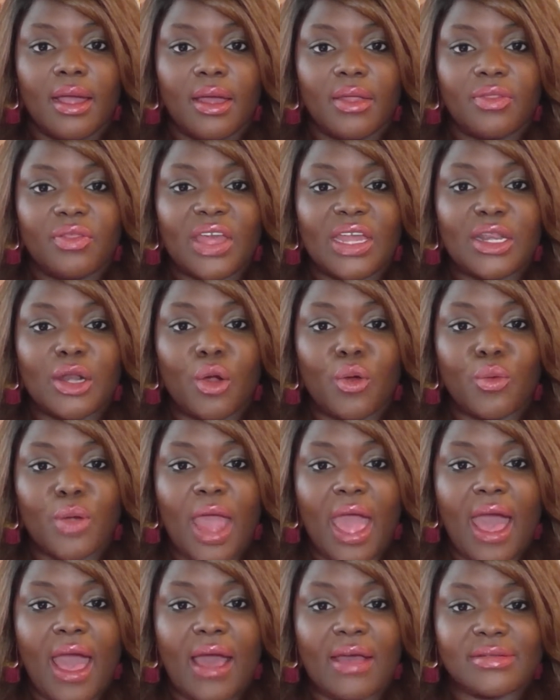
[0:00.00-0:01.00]
They don't
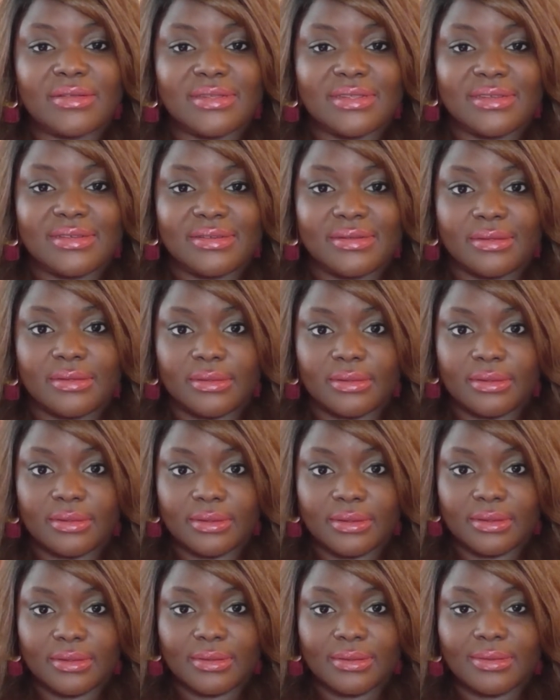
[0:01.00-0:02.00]
ask,
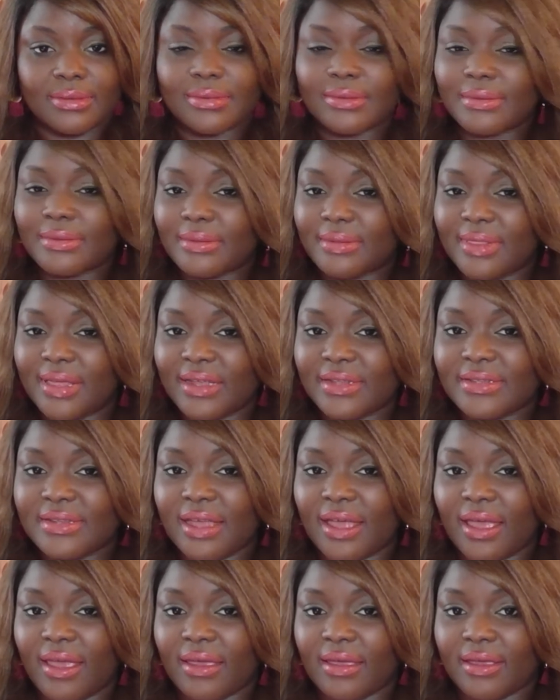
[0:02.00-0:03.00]
they
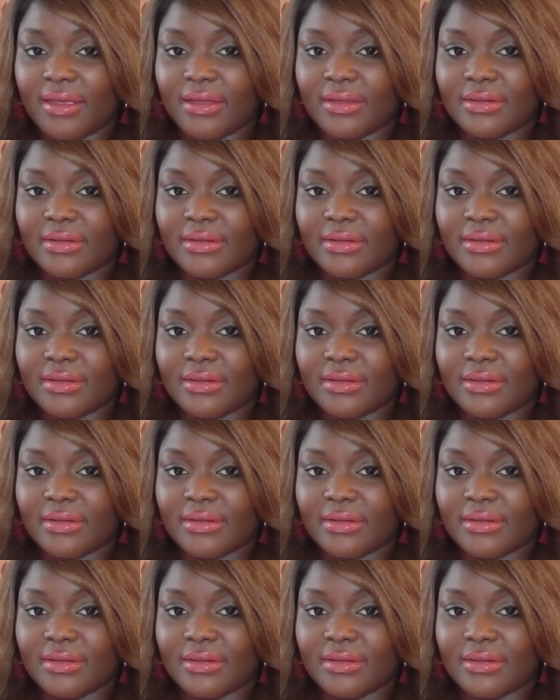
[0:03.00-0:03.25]
take.